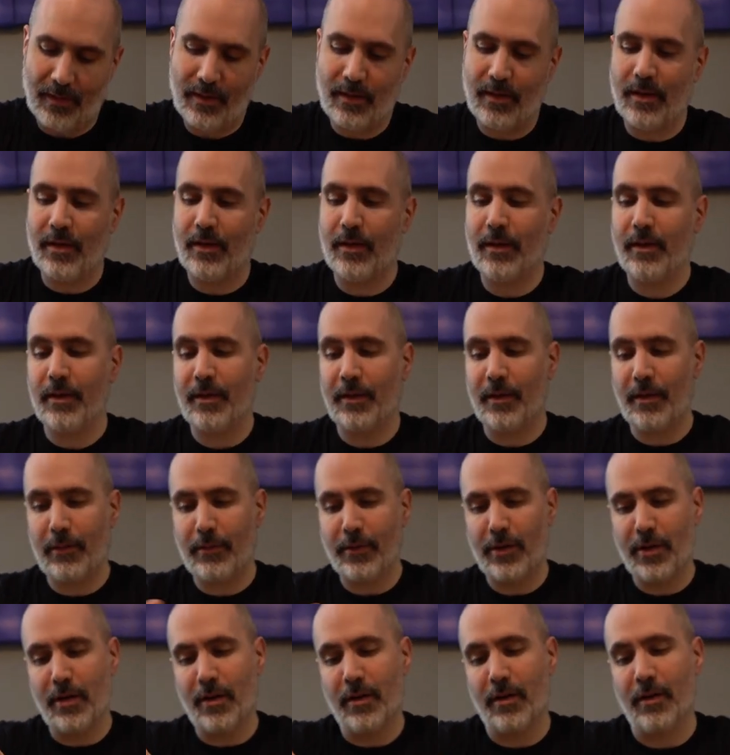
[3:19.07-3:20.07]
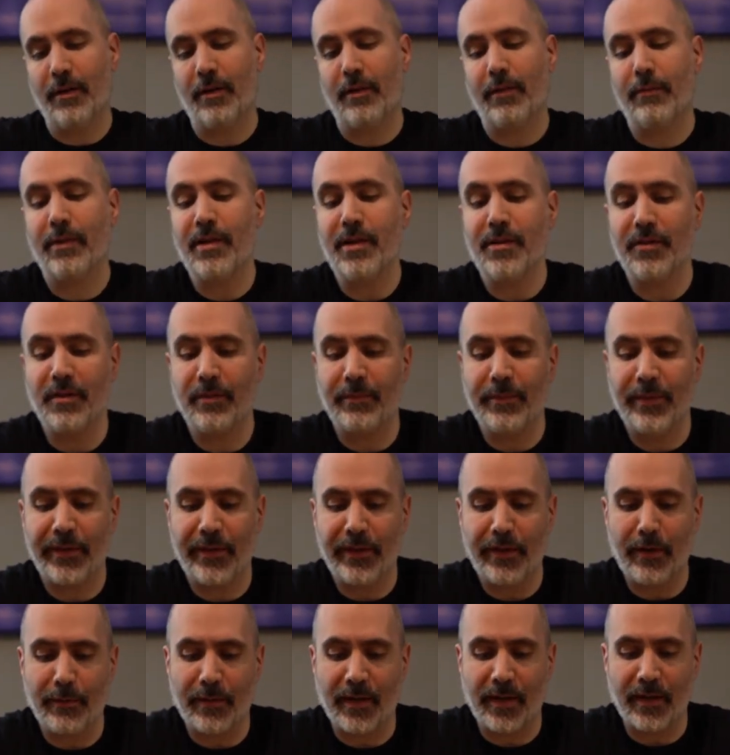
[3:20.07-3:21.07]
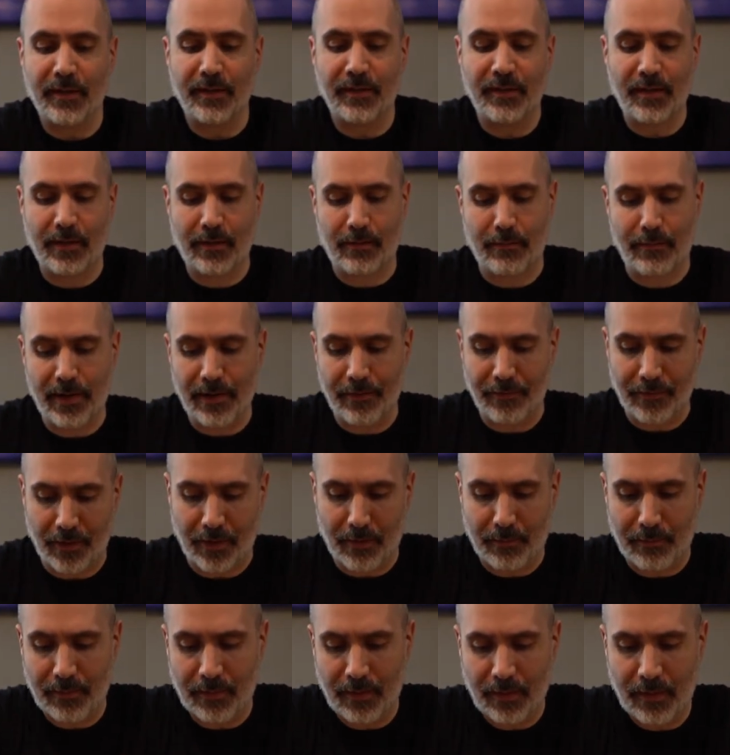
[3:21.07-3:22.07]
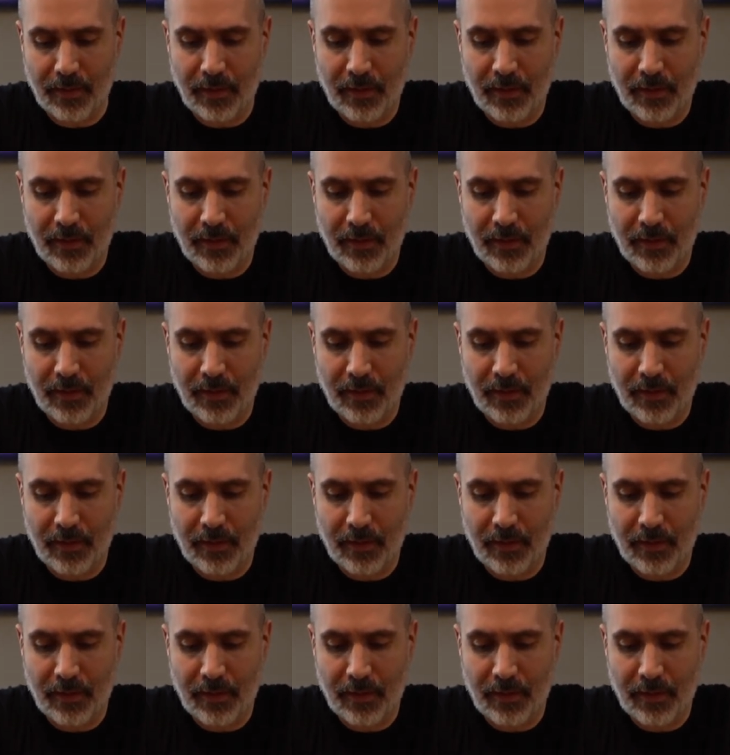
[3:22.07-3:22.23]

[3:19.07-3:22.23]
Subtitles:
And there we are. 300 milliliter bottles, 3 of them.